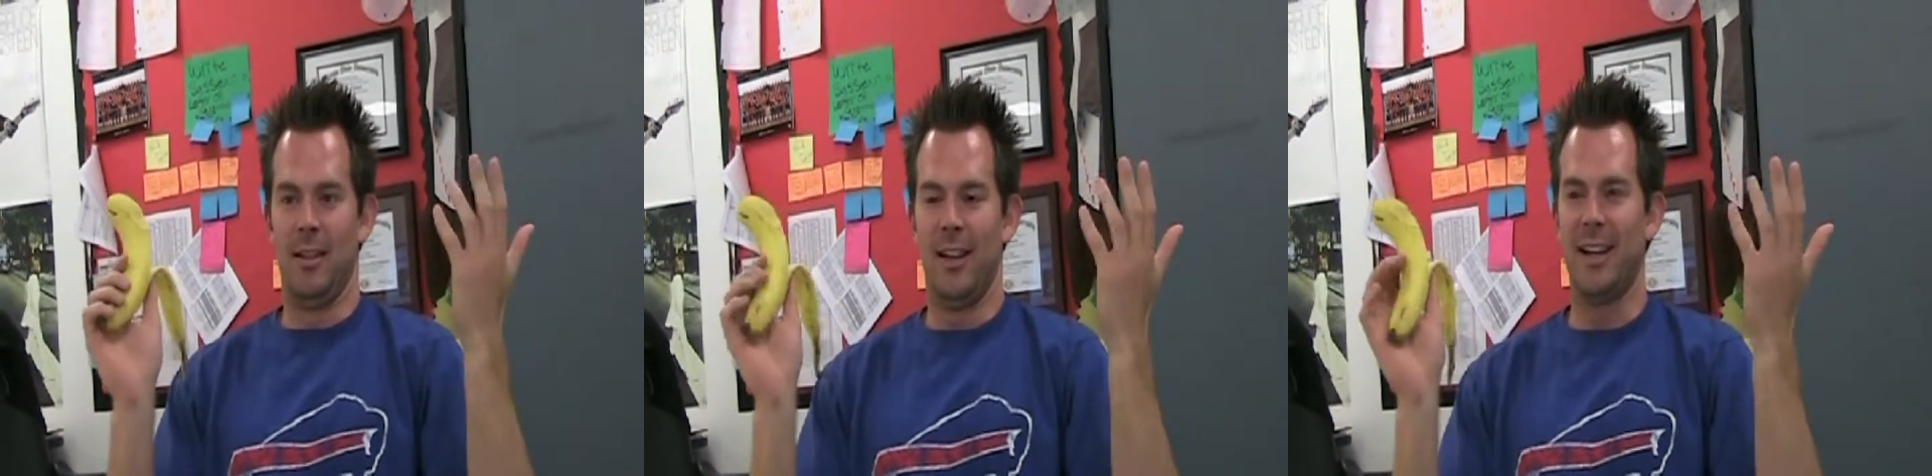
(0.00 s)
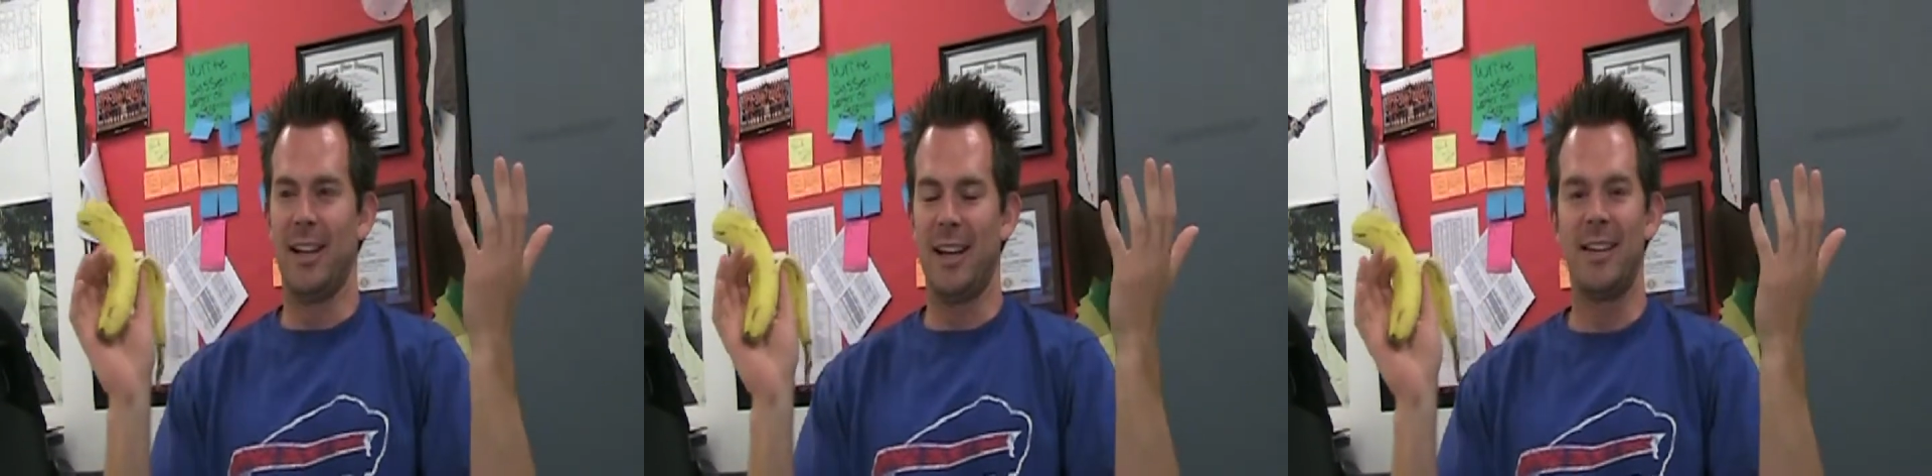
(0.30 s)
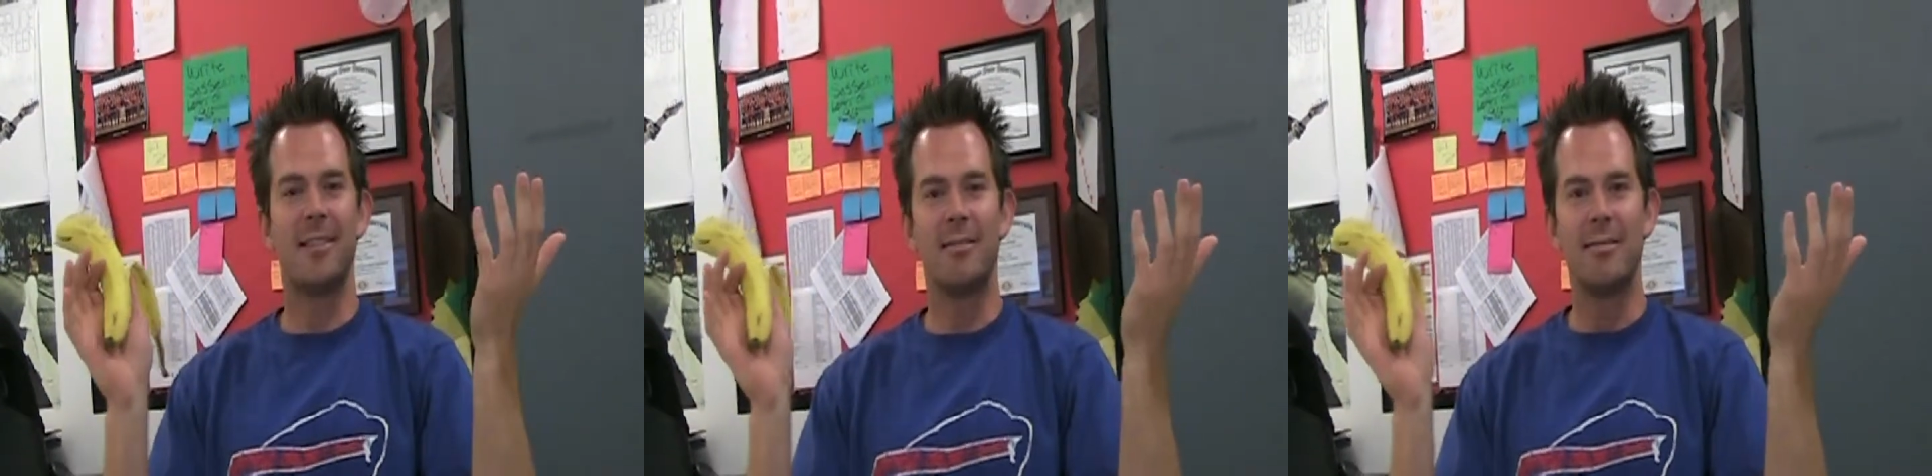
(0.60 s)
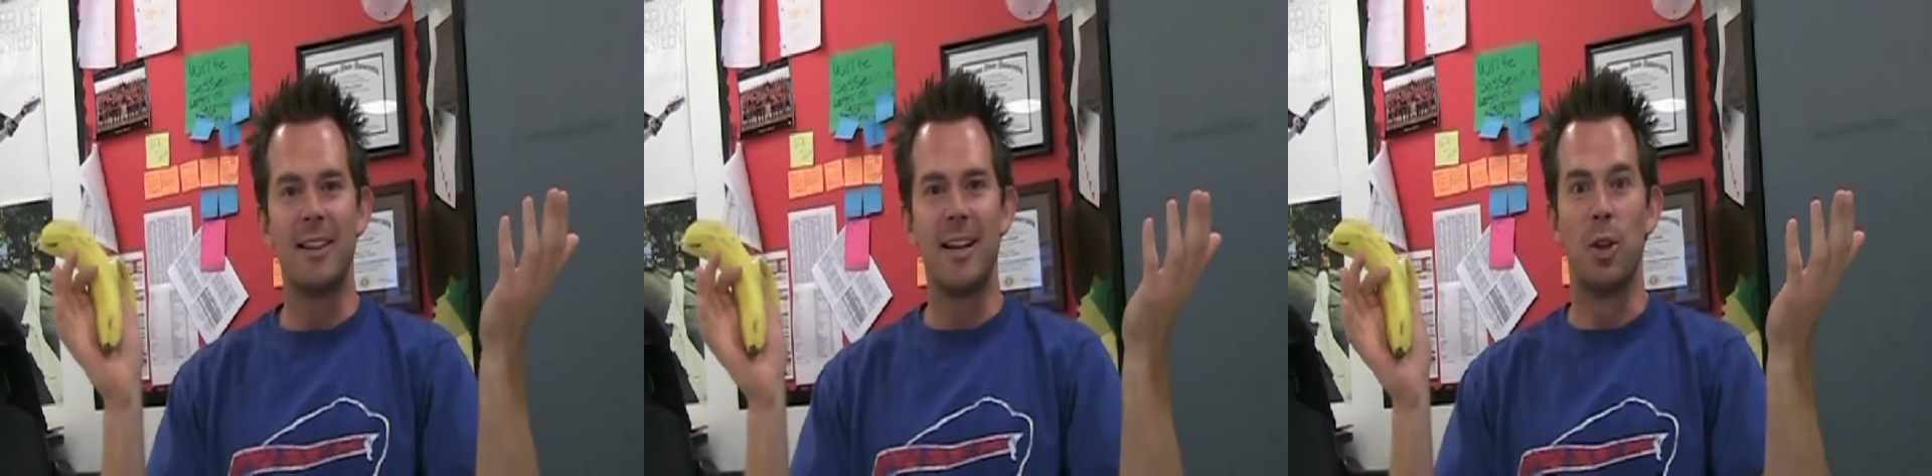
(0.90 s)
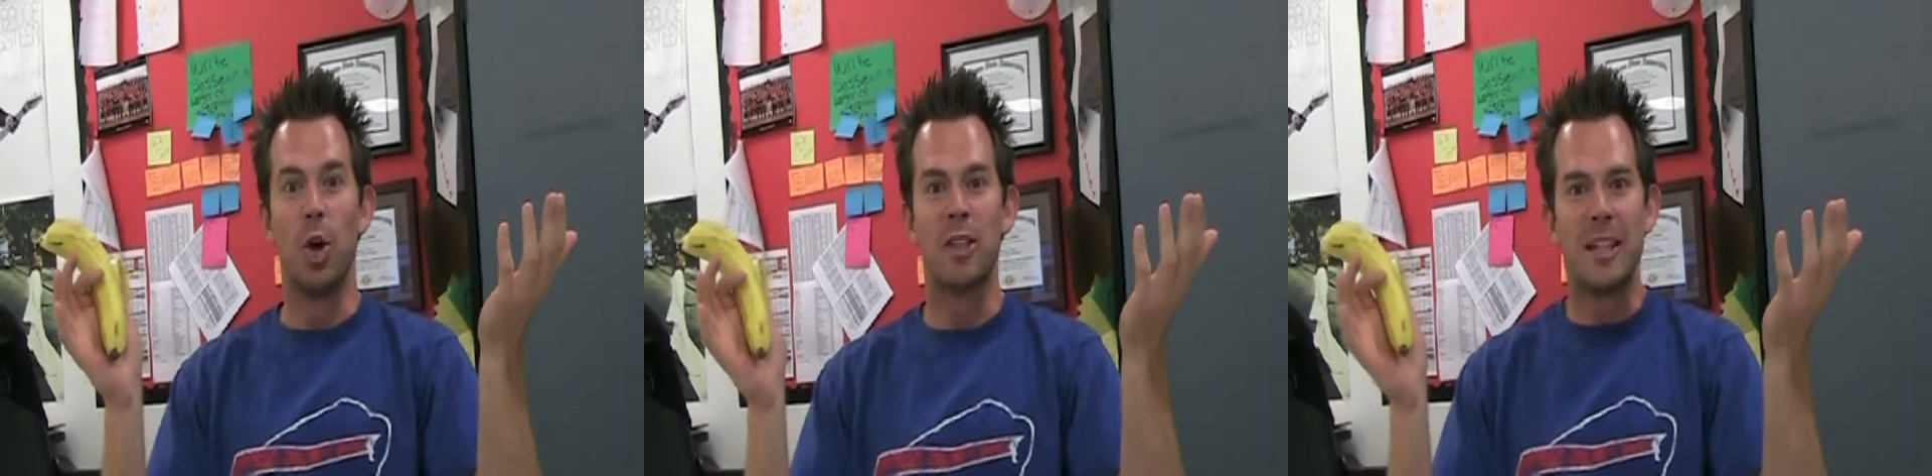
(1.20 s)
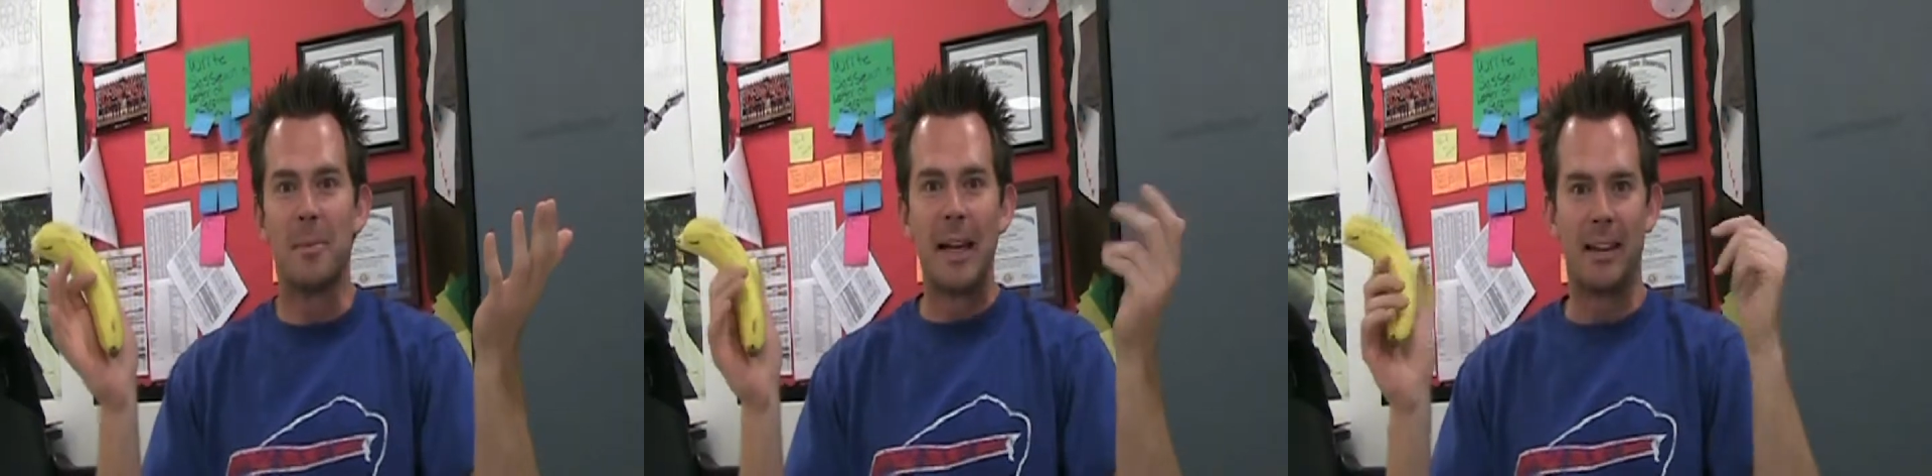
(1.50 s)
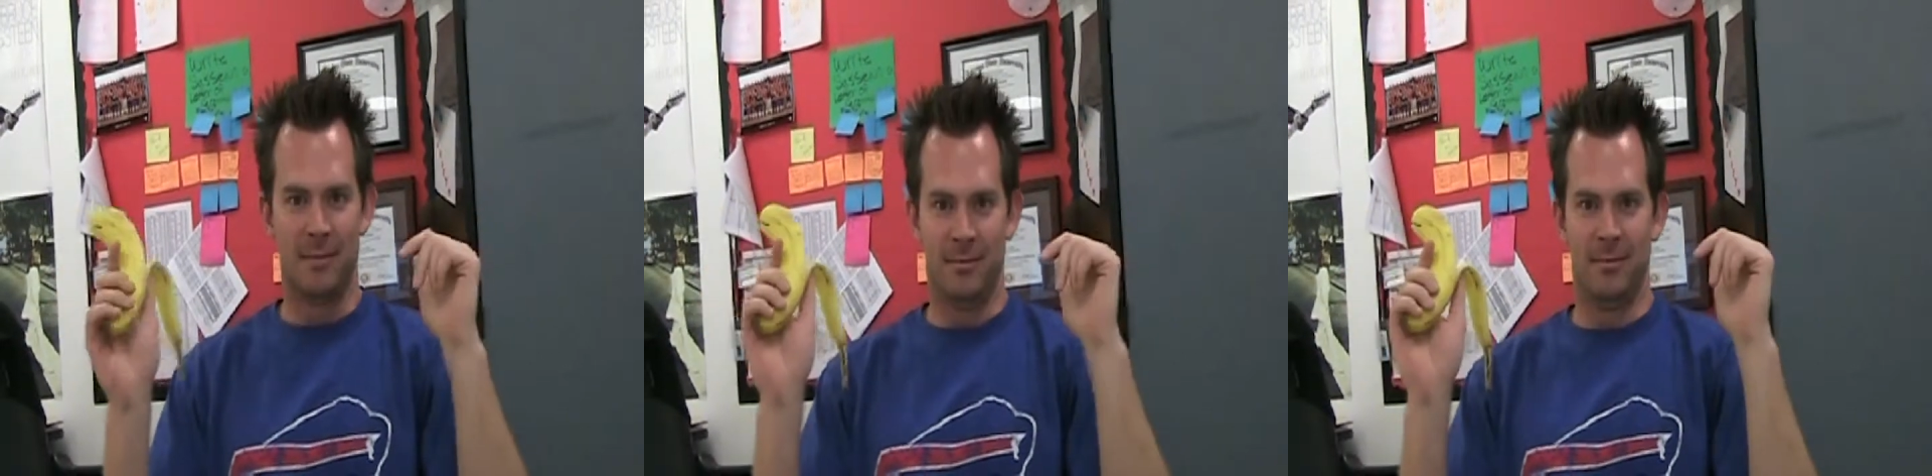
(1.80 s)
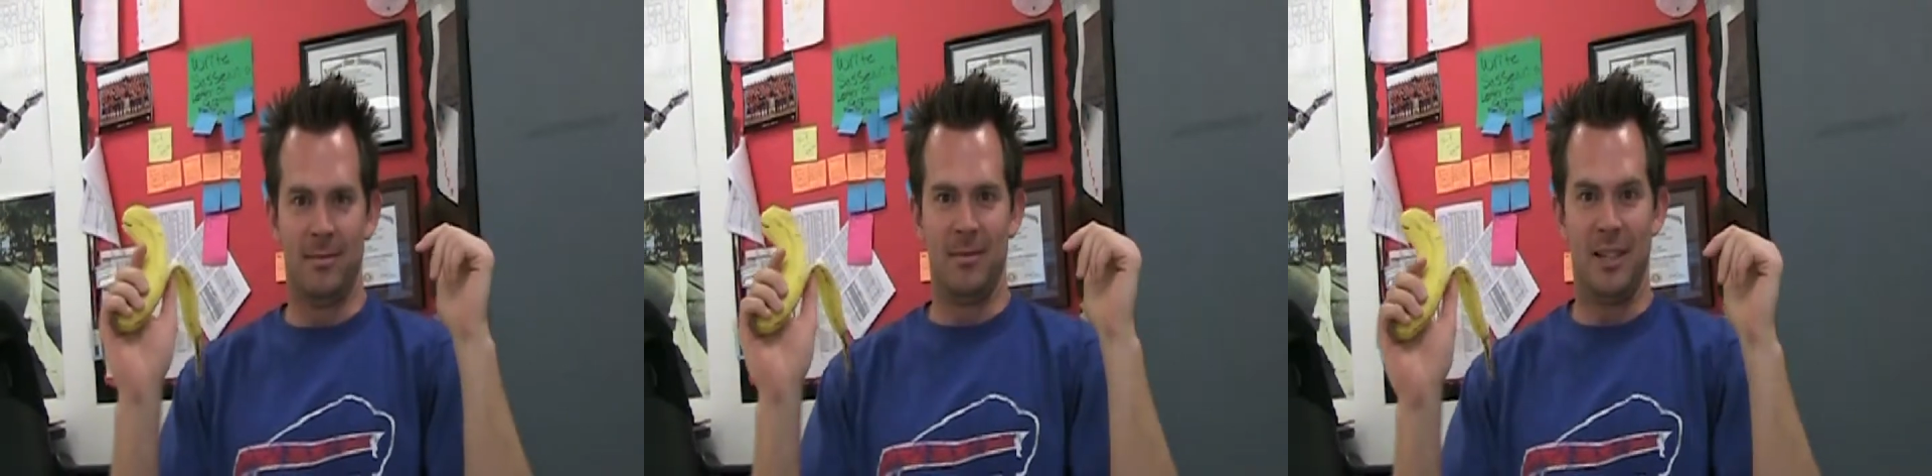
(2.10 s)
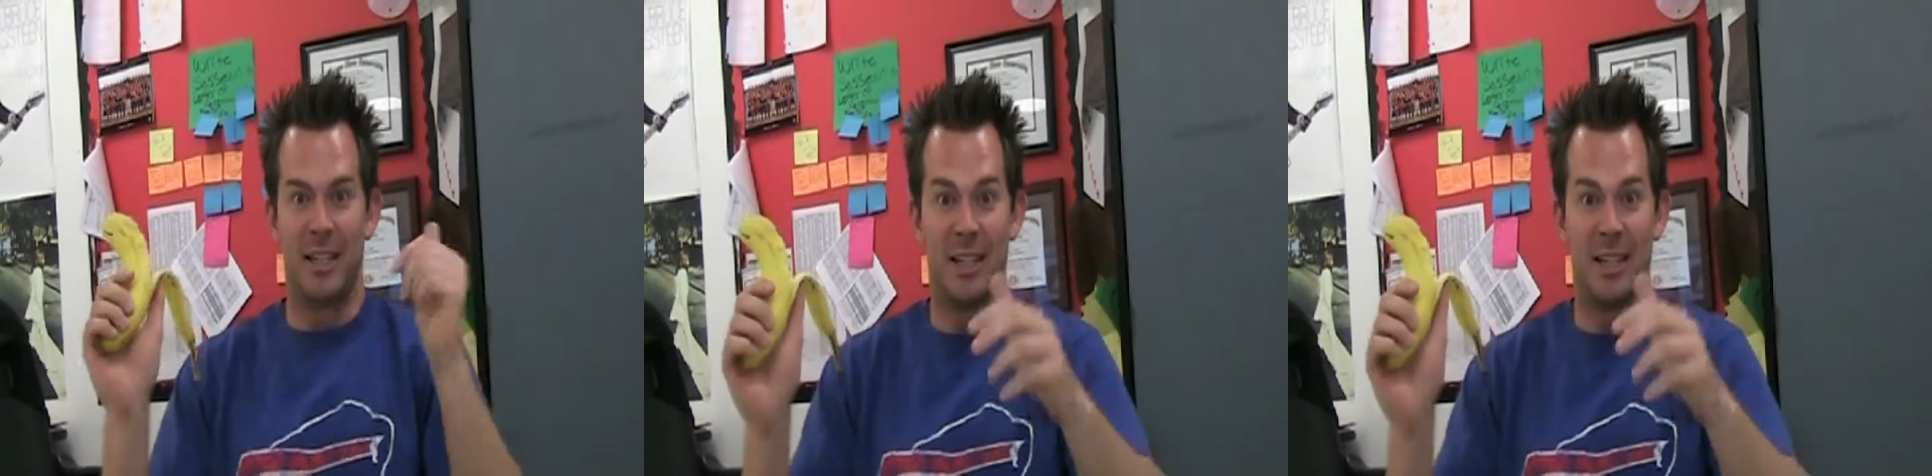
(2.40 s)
It, it, it looked at me.